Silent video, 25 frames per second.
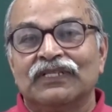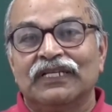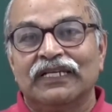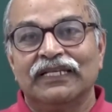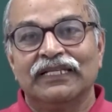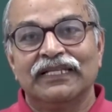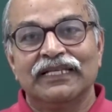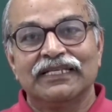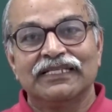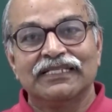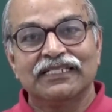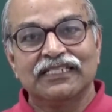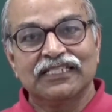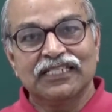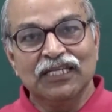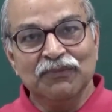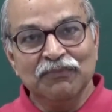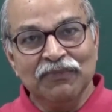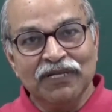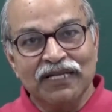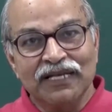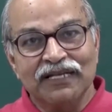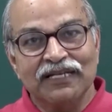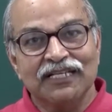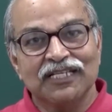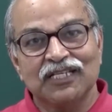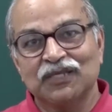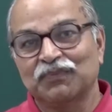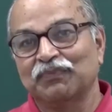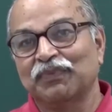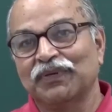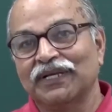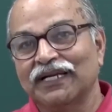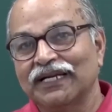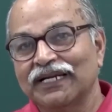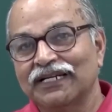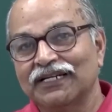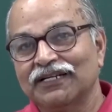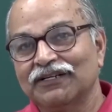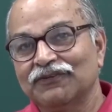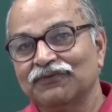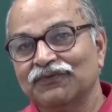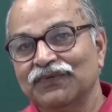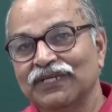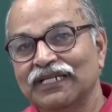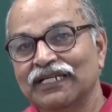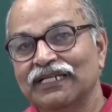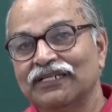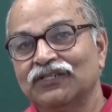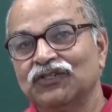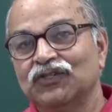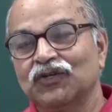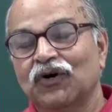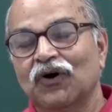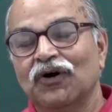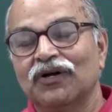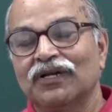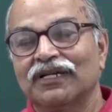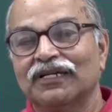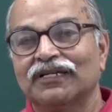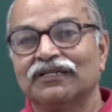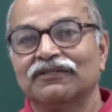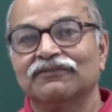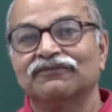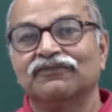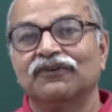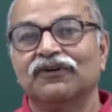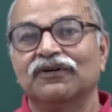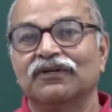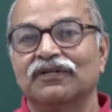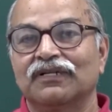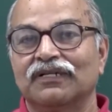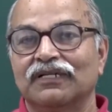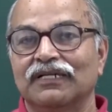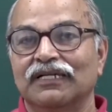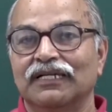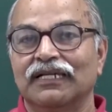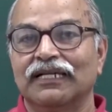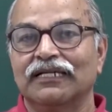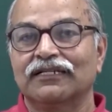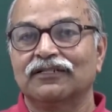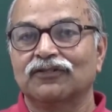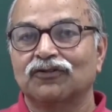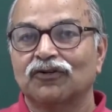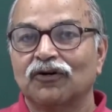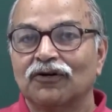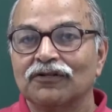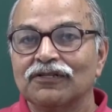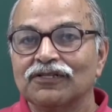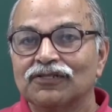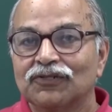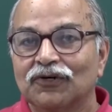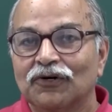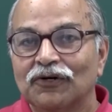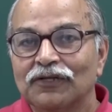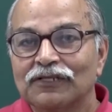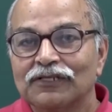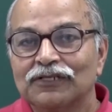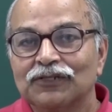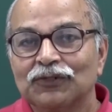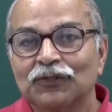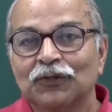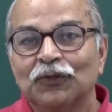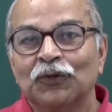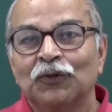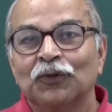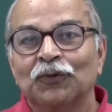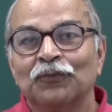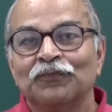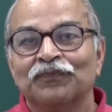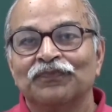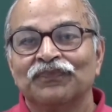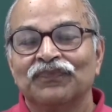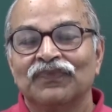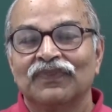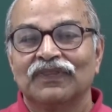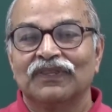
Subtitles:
In a similar spirit, we talk for electrons also.